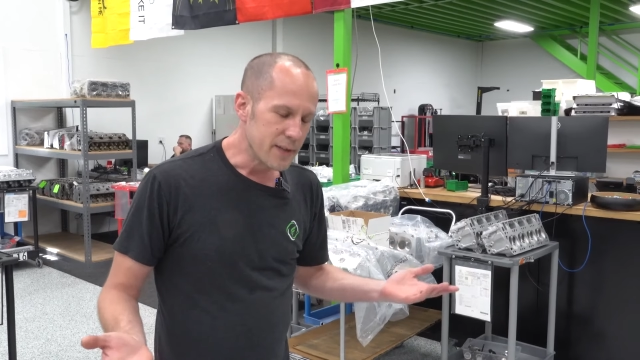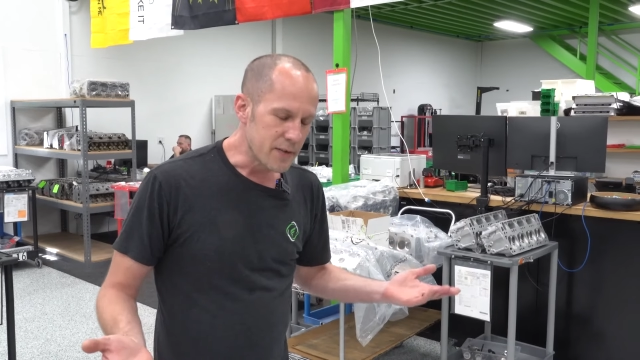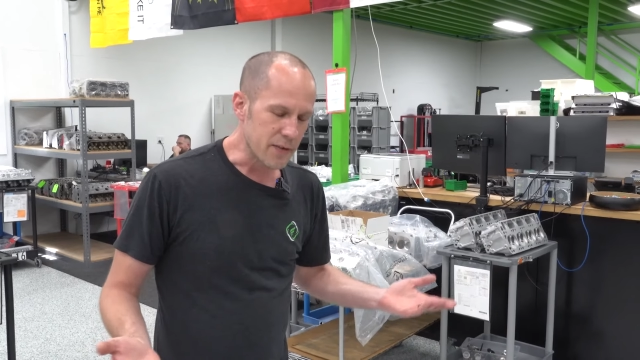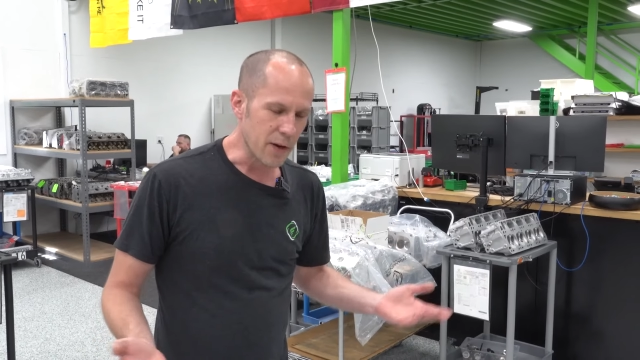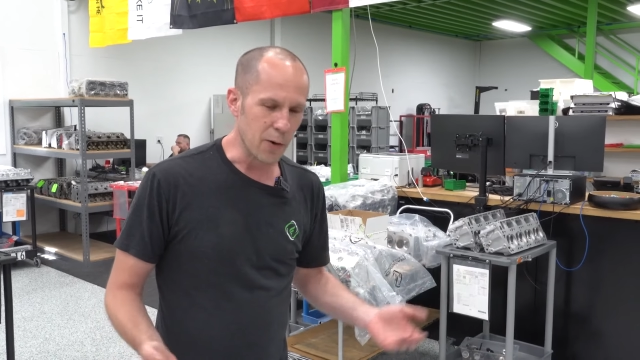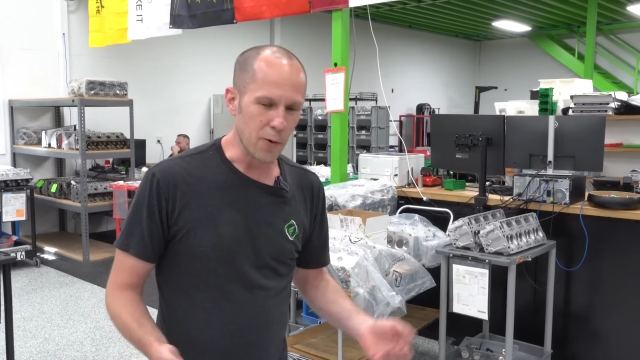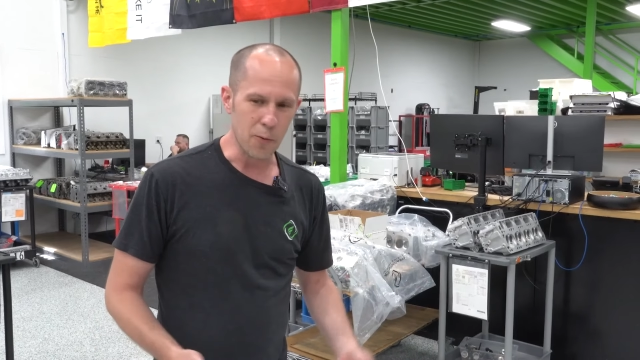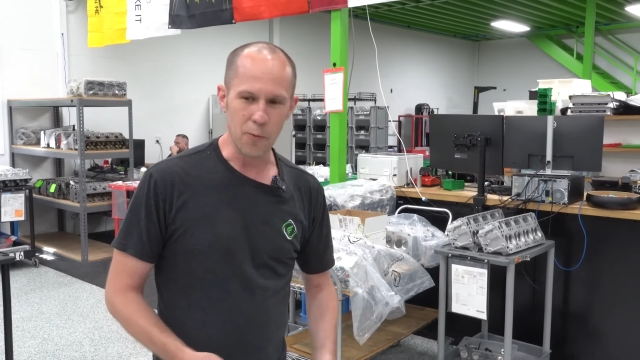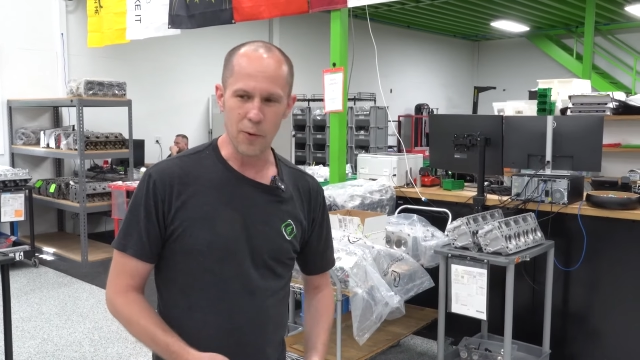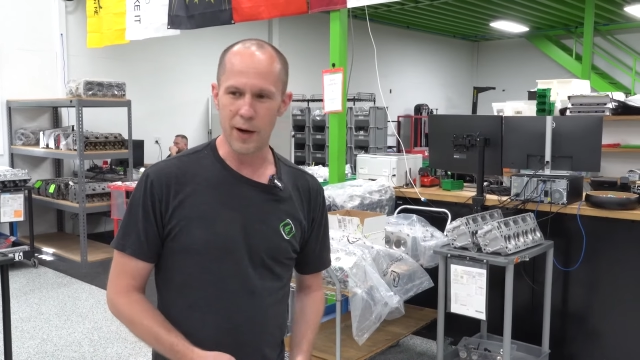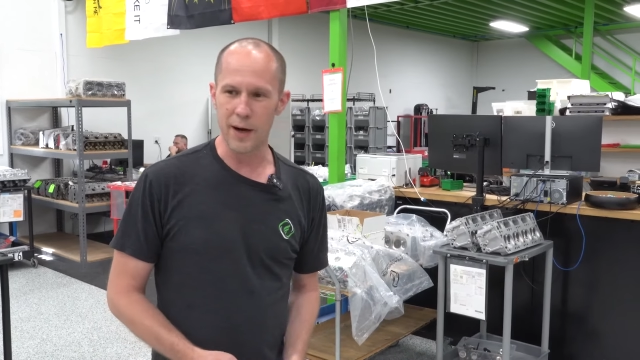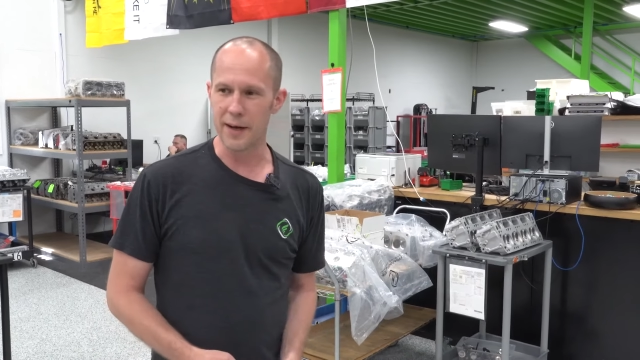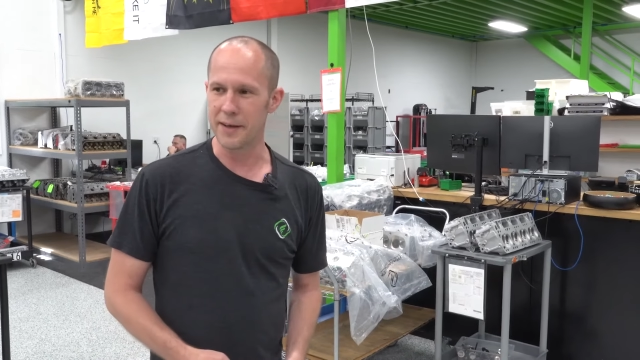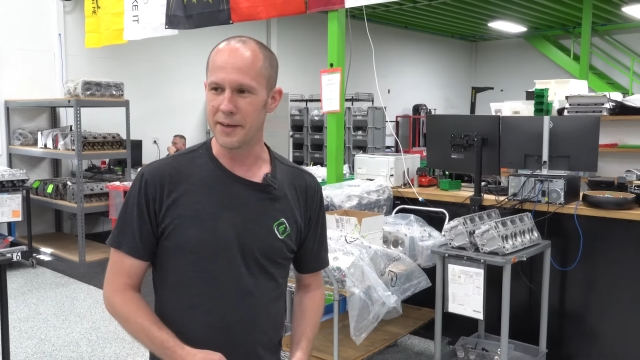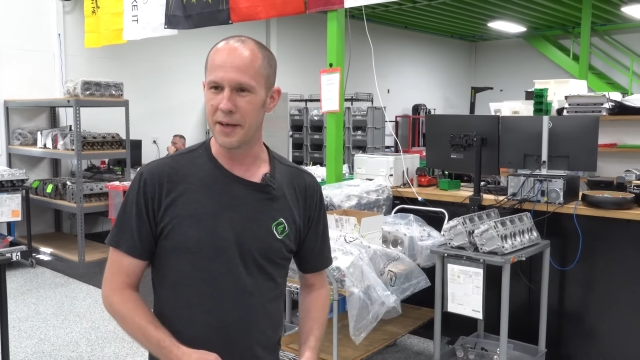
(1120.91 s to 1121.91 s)
So,
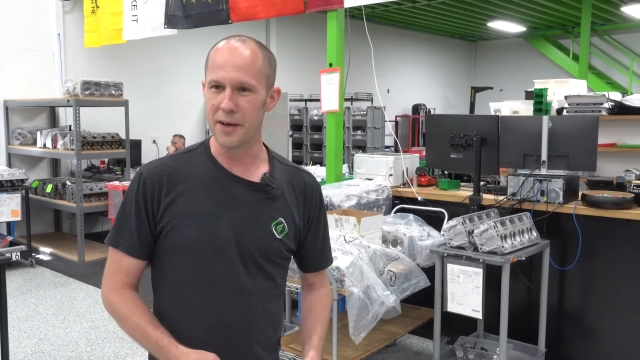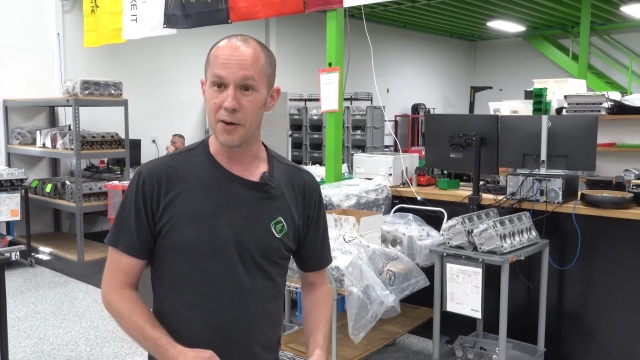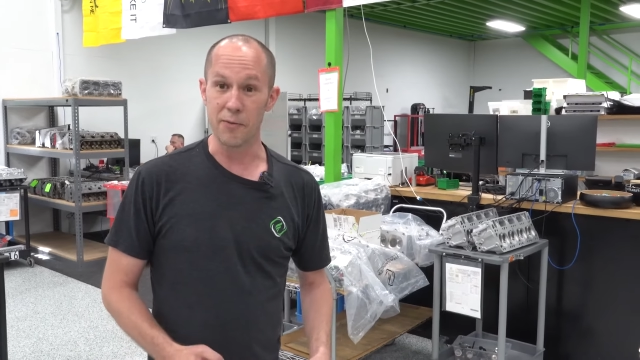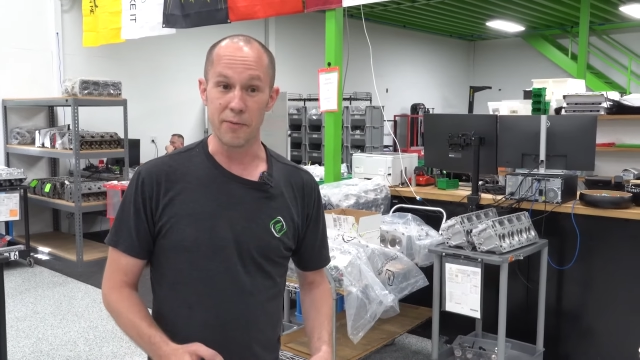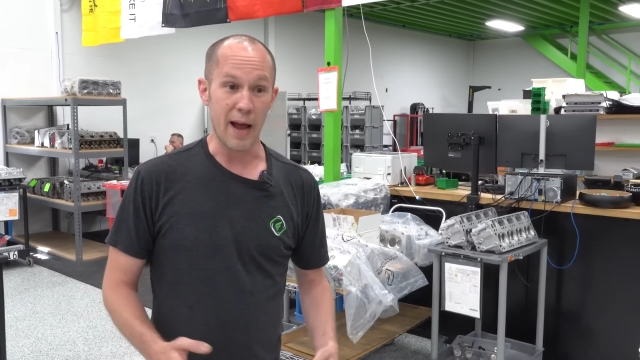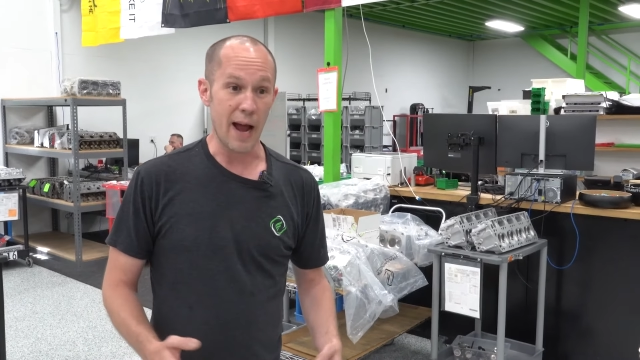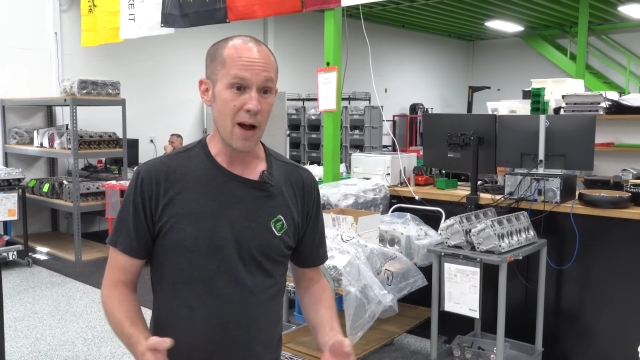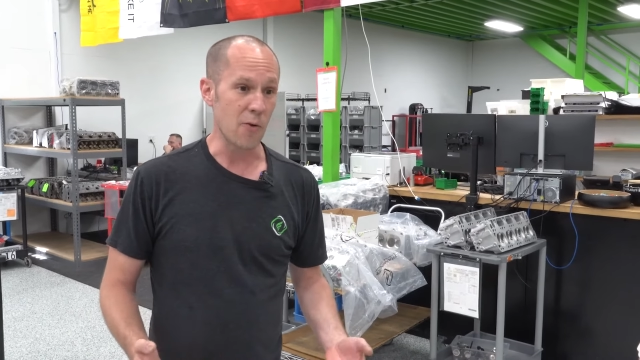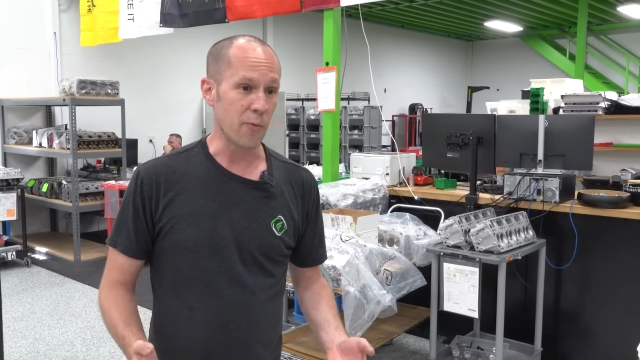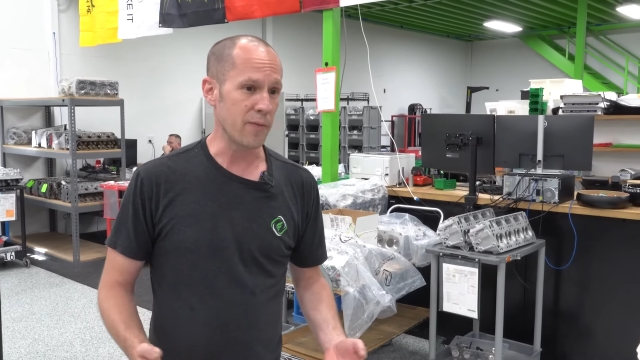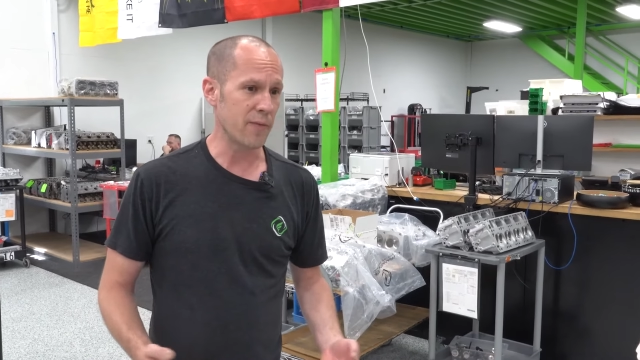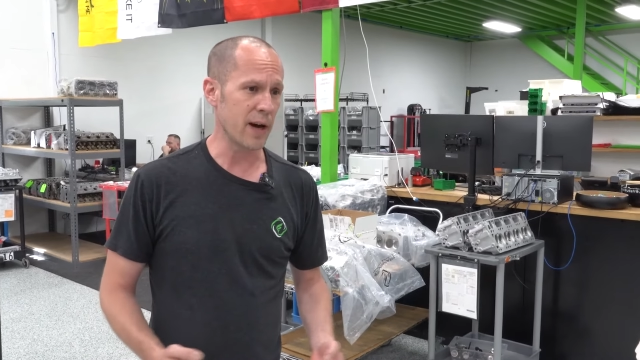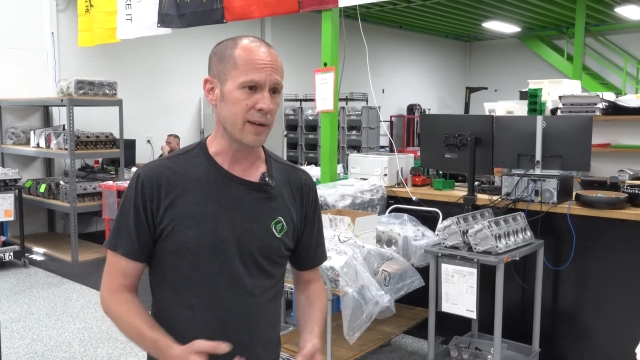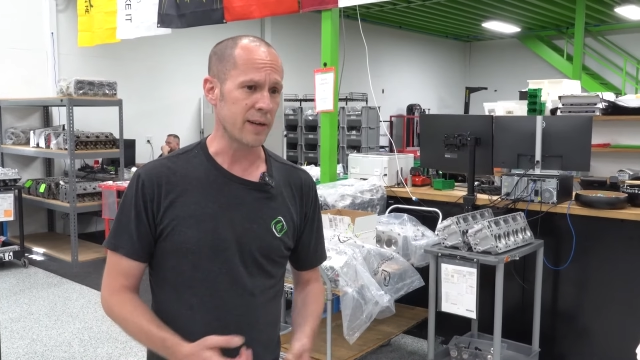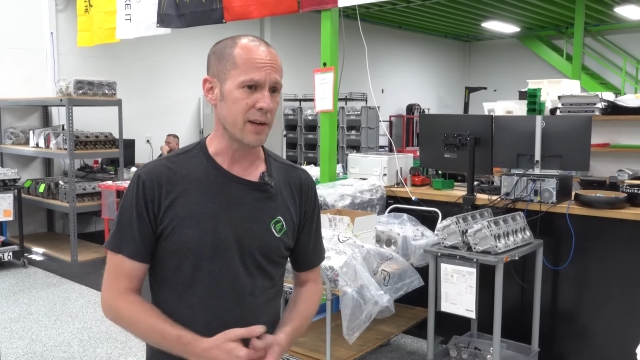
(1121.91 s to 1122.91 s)
uh, you know, now
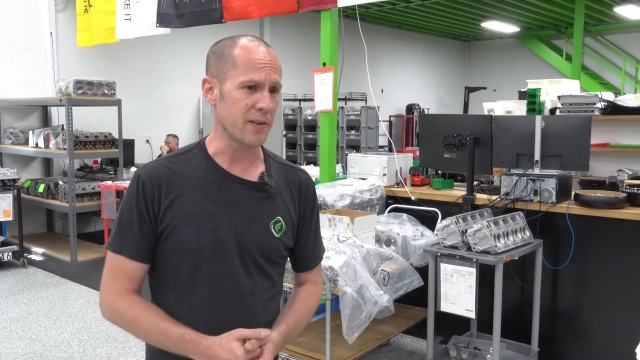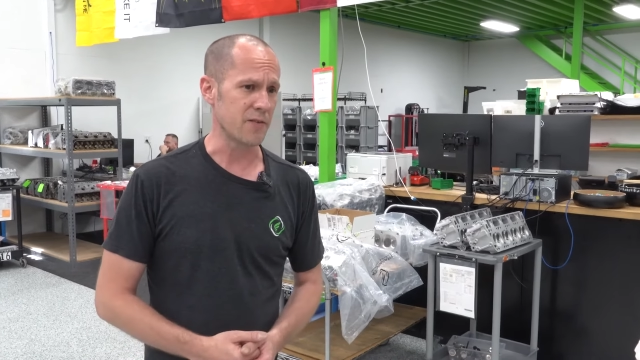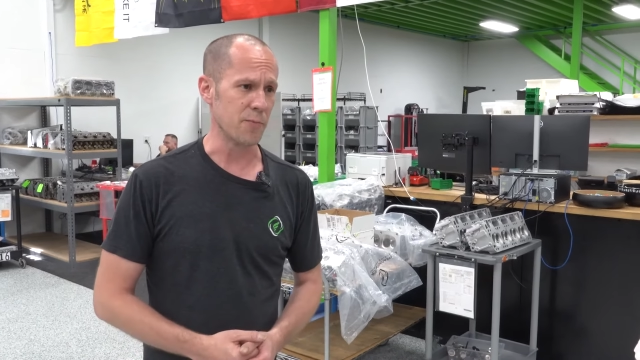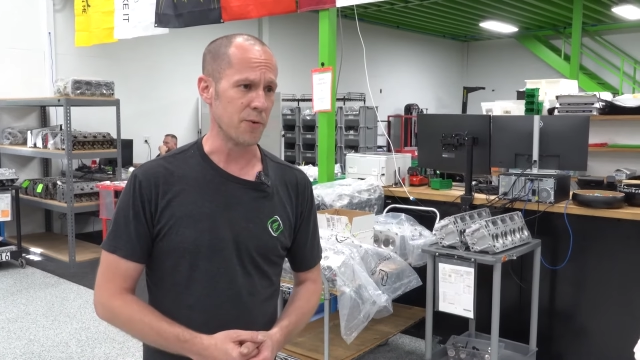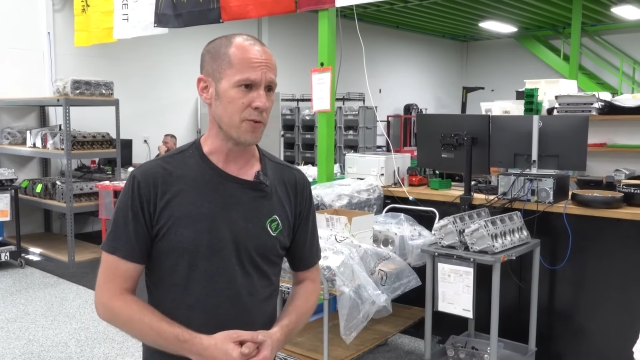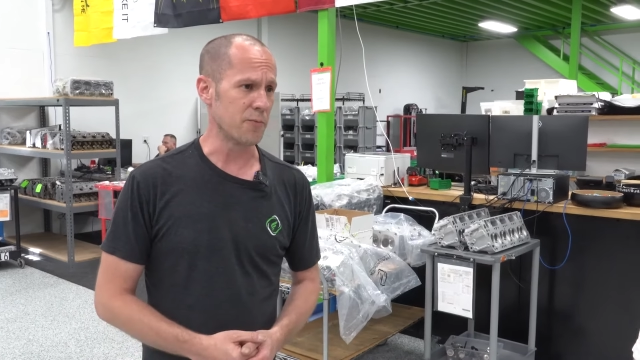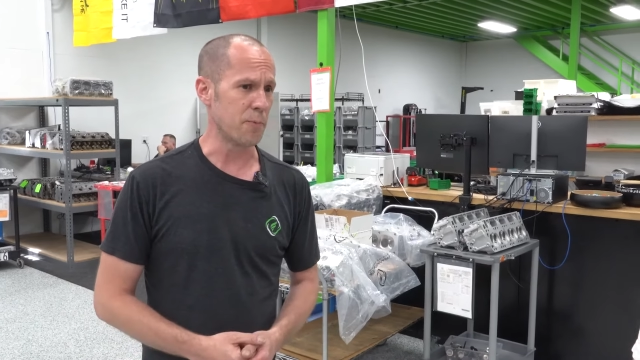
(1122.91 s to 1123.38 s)
we've got customers